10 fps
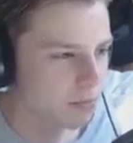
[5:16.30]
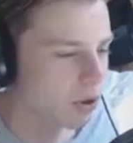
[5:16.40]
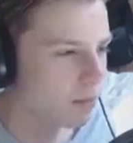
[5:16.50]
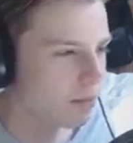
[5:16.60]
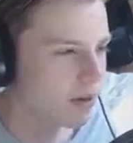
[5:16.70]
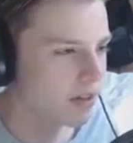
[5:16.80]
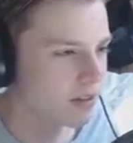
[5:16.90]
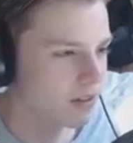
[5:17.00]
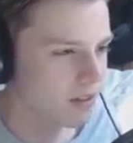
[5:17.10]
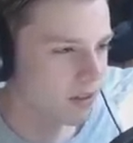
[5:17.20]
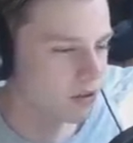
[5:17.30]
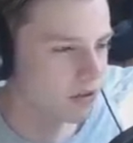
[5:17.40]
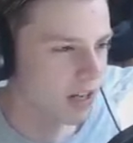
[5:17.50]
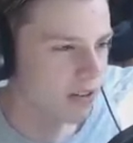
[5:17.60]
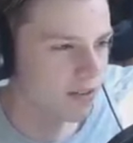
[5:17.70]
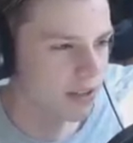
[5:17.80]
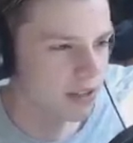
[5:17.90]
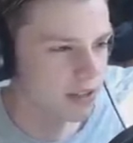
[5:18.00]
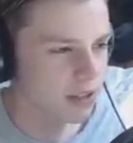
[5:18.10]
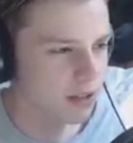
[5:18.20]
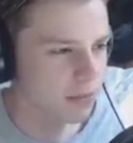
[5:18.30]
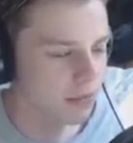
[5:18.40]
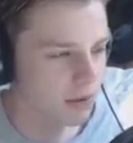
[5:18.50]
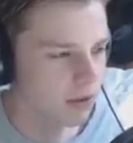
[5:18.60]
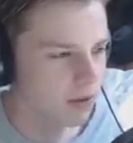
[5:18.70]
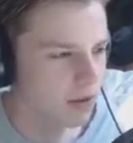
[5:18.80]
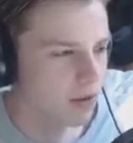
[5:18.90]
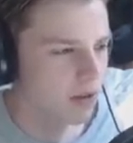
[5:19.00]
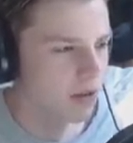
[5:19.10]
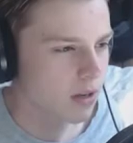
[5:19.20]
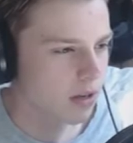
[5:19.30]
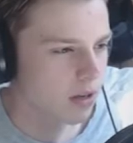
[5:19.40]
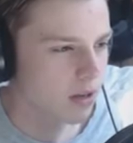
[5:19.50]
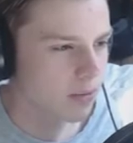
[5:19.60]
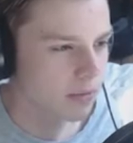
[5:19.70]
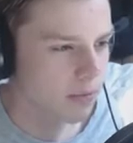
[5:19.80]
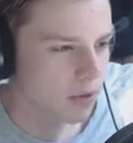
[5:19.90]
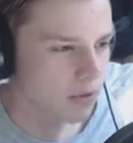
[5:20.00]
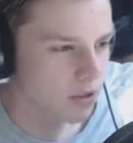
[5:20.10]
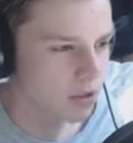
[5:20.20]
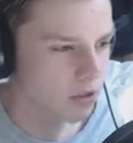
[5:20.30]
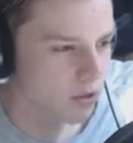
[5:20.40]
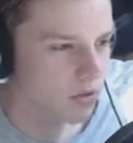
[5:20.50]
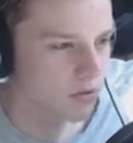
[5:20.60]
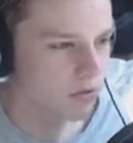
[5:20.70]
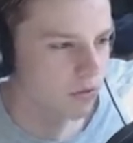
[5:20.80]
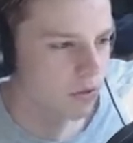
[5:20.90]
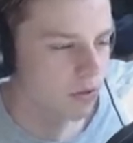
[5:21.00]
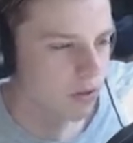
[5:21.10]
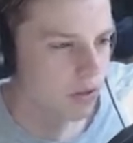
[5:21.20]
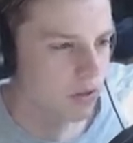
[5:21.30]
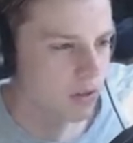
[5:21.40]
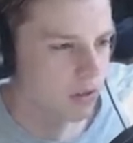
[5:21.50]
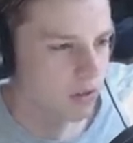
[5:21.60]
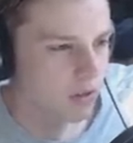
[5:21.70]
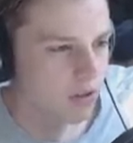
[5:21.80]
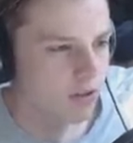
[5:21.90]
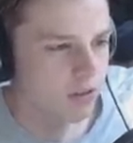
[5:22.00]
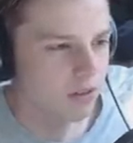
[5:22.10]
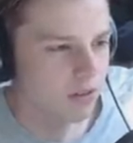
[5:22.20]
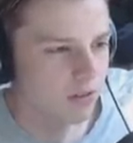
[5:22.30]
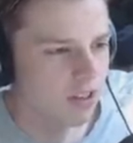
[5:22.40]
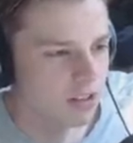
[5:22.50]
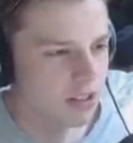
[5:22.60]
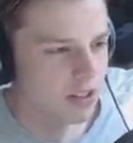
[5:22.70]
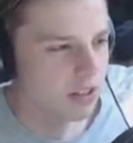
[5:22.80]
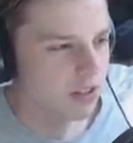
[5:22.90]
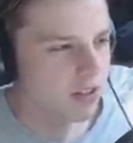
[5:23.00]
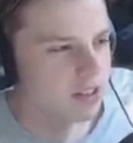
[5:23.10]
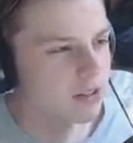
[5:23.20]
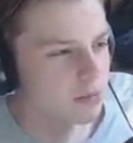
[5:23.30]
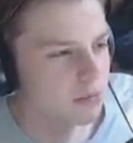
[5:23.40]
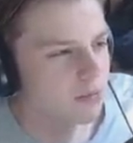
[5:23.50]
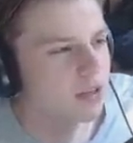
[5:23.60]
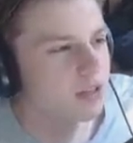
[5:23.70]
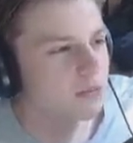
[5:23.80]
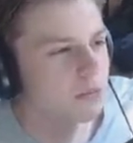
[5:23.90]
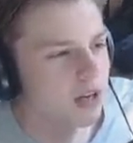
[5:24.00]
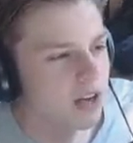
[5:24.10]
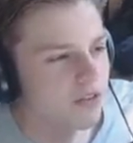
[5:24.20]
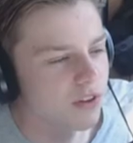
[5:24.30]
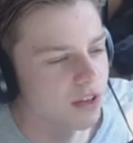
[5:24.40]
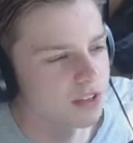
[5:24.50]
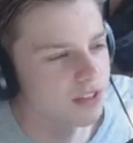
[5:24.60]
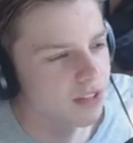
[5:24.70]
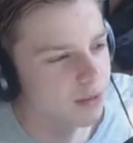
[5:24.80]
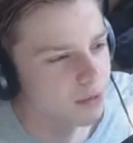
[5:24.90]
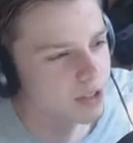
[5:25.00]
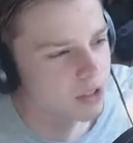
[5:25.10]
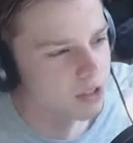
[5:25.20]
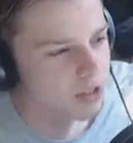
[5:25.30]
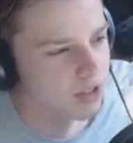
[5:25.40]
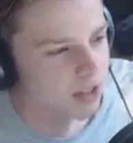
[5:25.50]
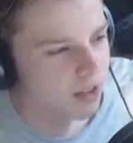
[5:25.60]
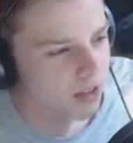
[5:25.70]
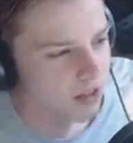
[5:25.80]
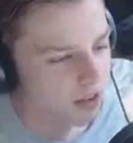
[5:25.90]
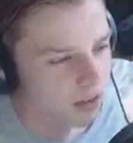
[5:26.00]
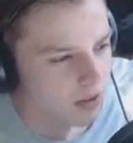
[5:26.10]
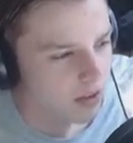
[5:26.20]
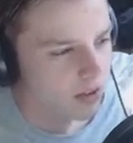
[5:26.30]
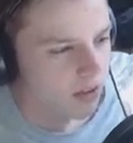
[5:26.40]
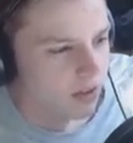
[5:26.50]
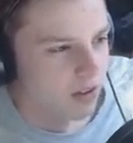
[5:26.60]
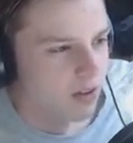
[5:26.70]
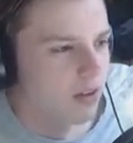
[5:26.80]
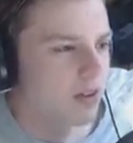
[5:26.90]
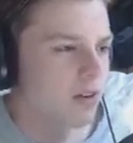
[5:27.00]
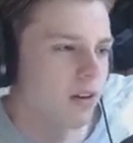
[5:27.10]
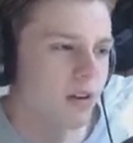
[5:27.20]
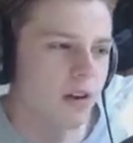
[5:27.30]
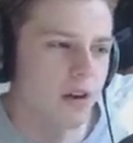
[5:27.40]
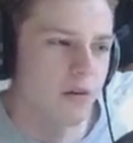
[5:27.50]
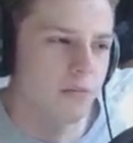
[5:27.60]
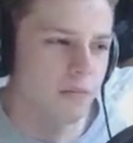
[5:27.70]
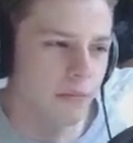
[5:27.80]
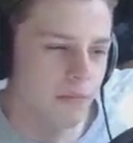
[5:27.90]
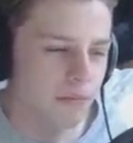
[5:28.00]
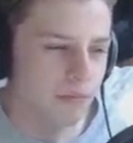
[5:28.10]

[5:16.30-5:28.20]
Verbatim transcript: put my loads of effort into them. Um, they were just sort of. Oh, actually, I did I did put effort into them. It's just like, um,